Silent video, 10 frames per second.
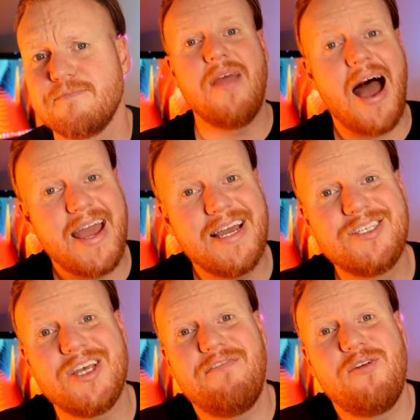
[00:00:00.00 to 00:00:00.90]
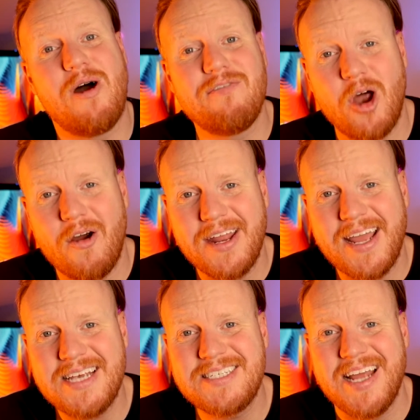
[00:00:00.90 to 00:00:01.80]
And that is, if you haven't already
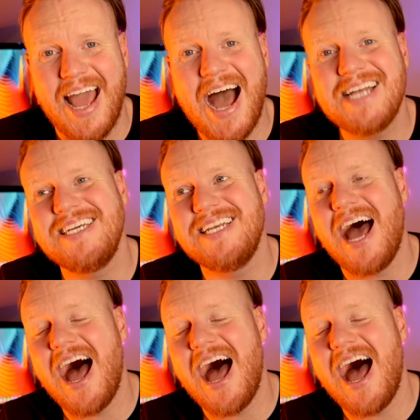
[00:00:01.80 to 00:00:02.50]
guessed it, adding a